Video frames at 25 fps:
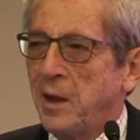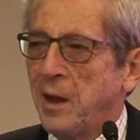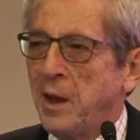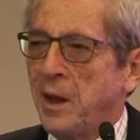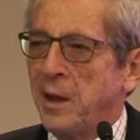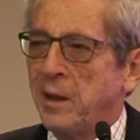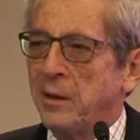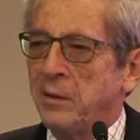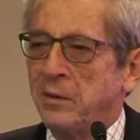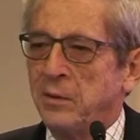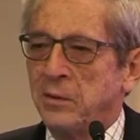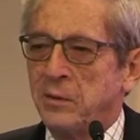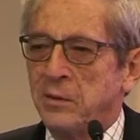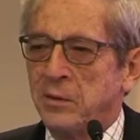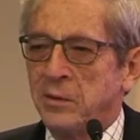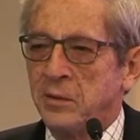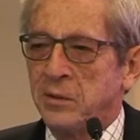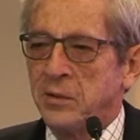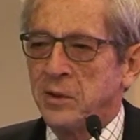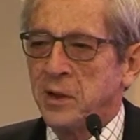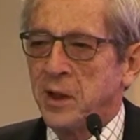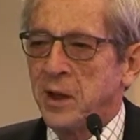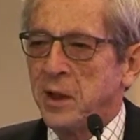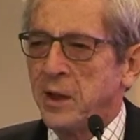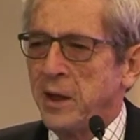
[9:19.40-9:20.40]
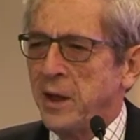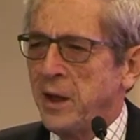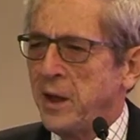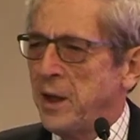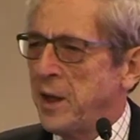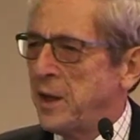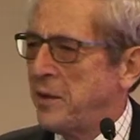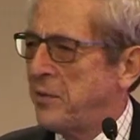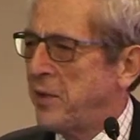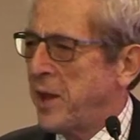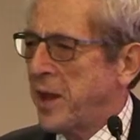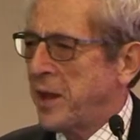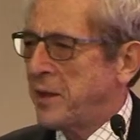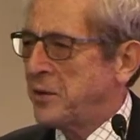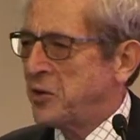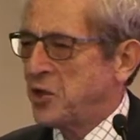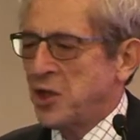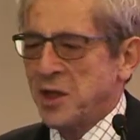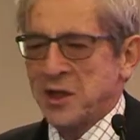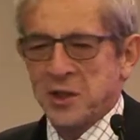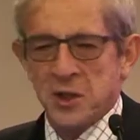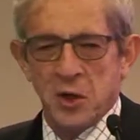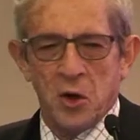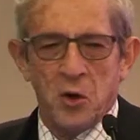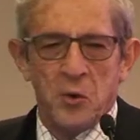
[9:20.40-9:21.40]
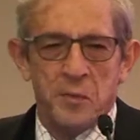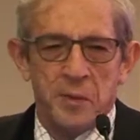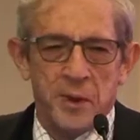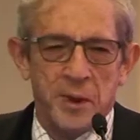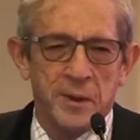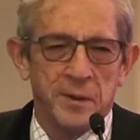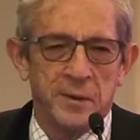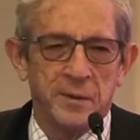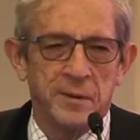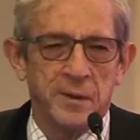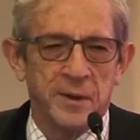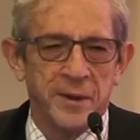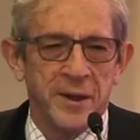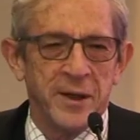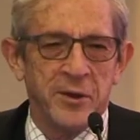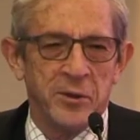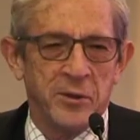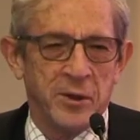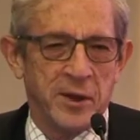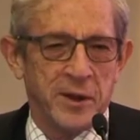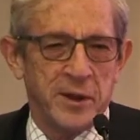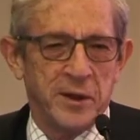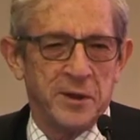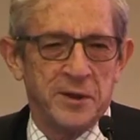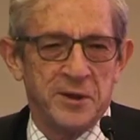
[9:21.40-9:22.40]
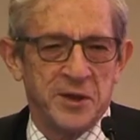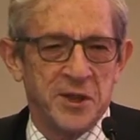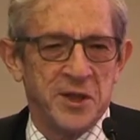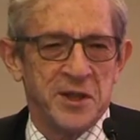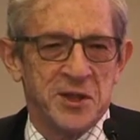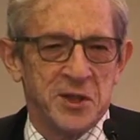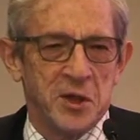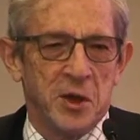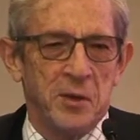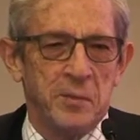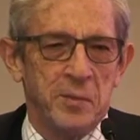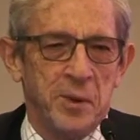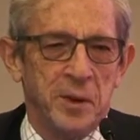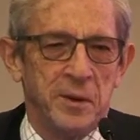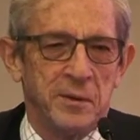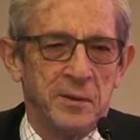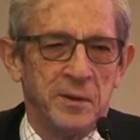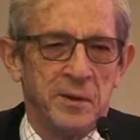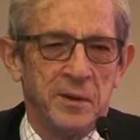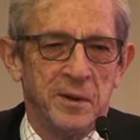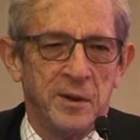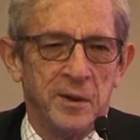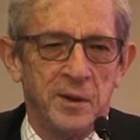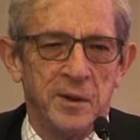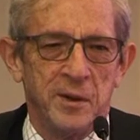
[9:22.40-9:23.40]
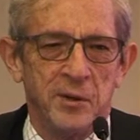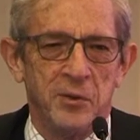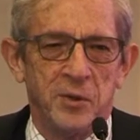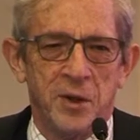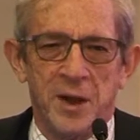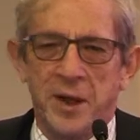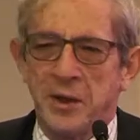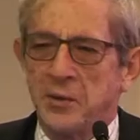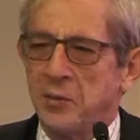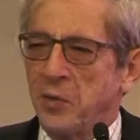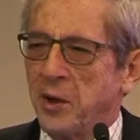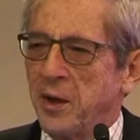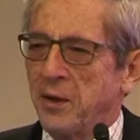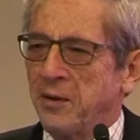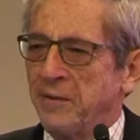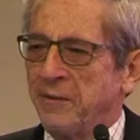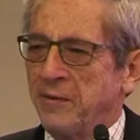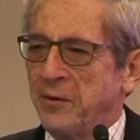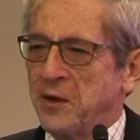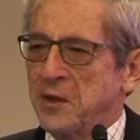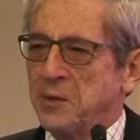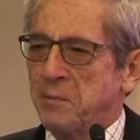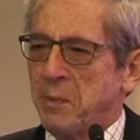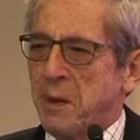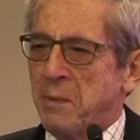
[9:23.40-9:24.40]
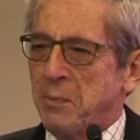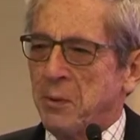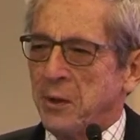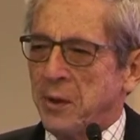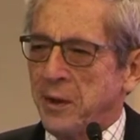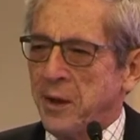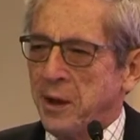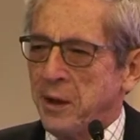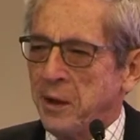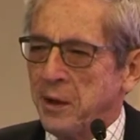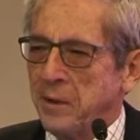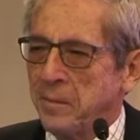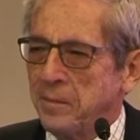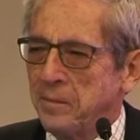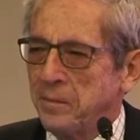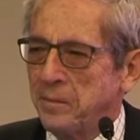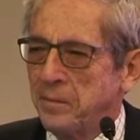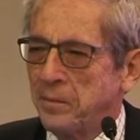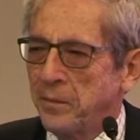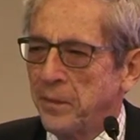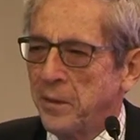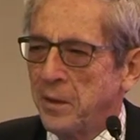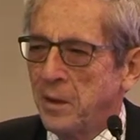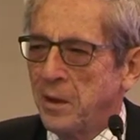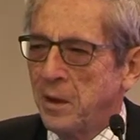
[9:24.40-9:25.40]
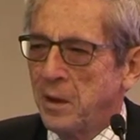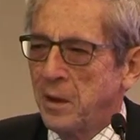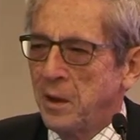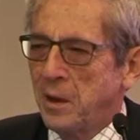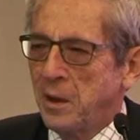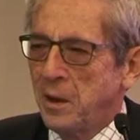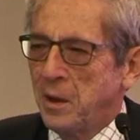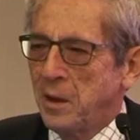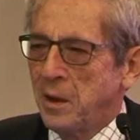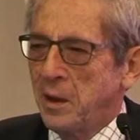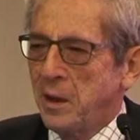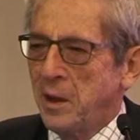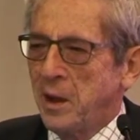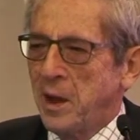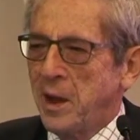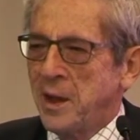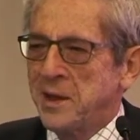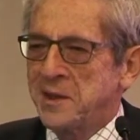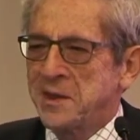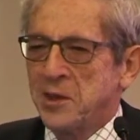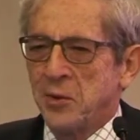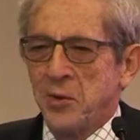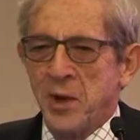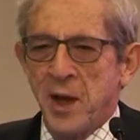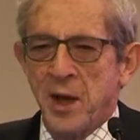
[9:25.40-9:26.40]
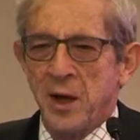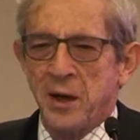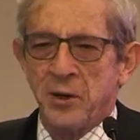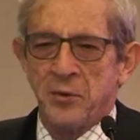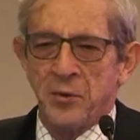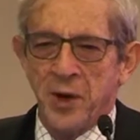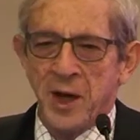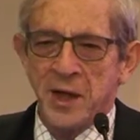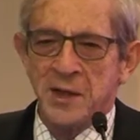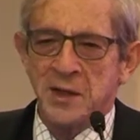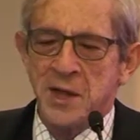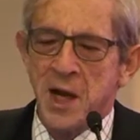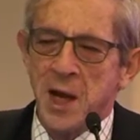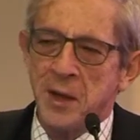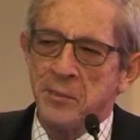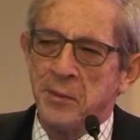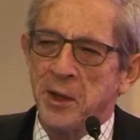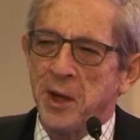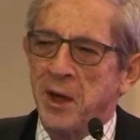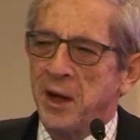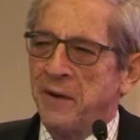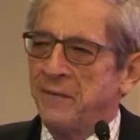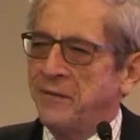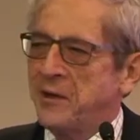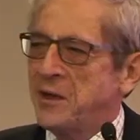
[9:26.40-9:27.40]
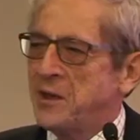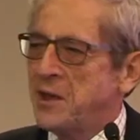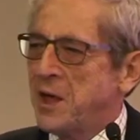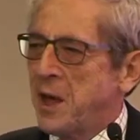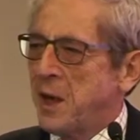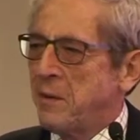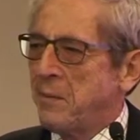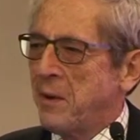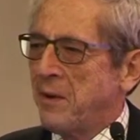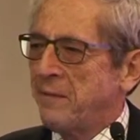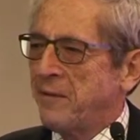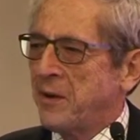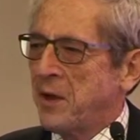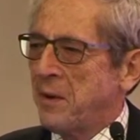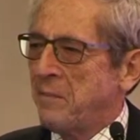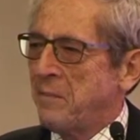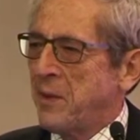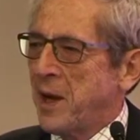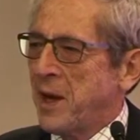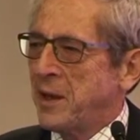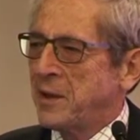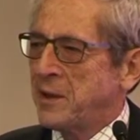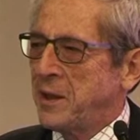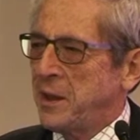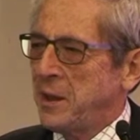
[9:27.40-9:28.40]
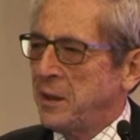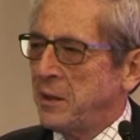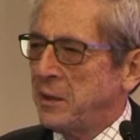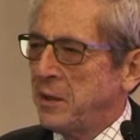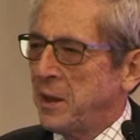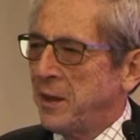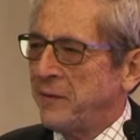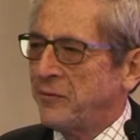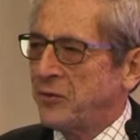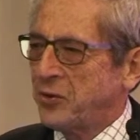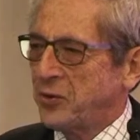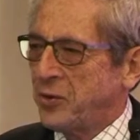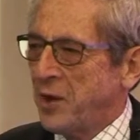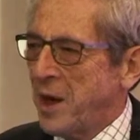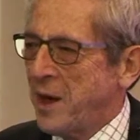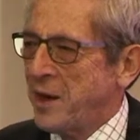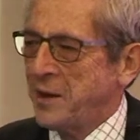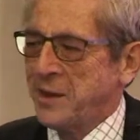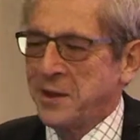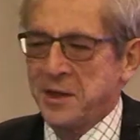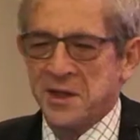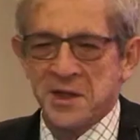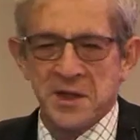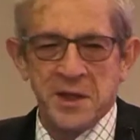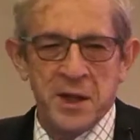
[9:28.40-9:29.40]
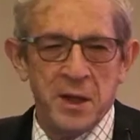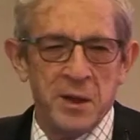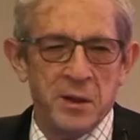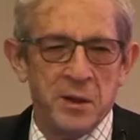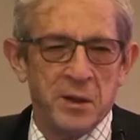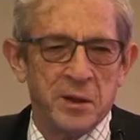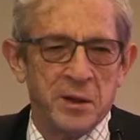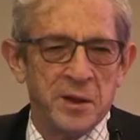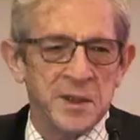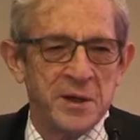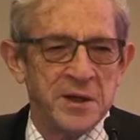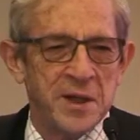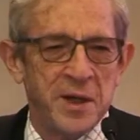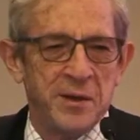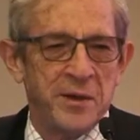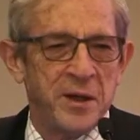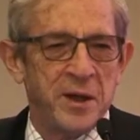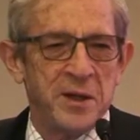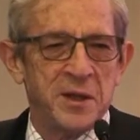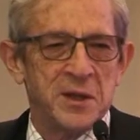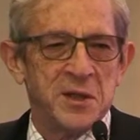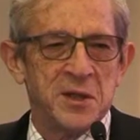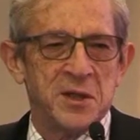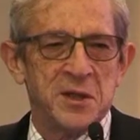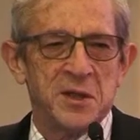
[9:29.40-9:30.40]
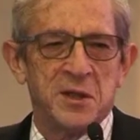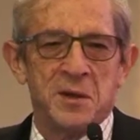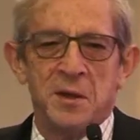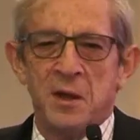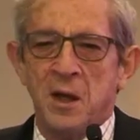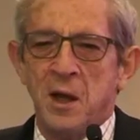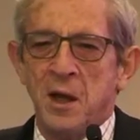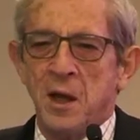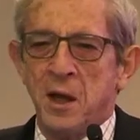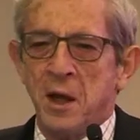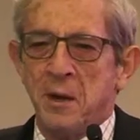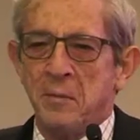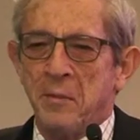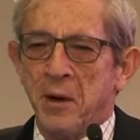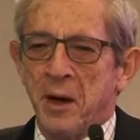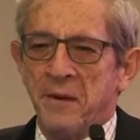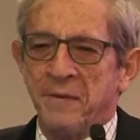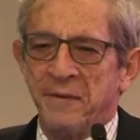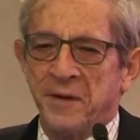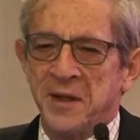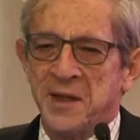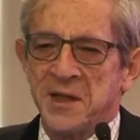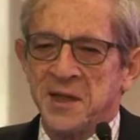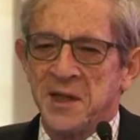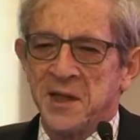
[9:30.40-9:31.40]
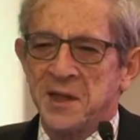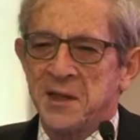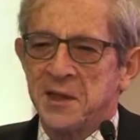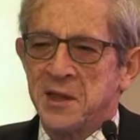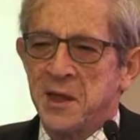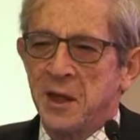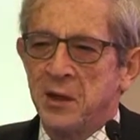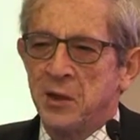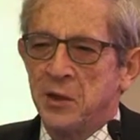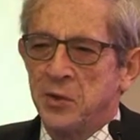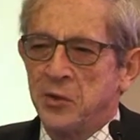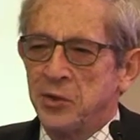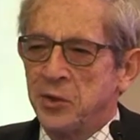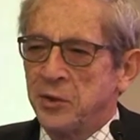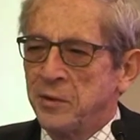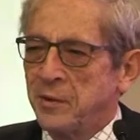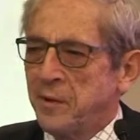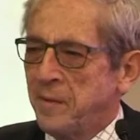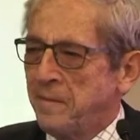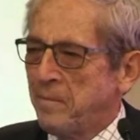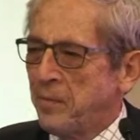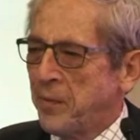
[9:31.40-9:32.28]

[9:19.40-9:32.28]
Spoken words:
and it had then just opened, literally just opened. We're like one of the first people here. And so we had a great time, and every time I've come back to India, I've tried to stay here because I think it's just a marvelous institution.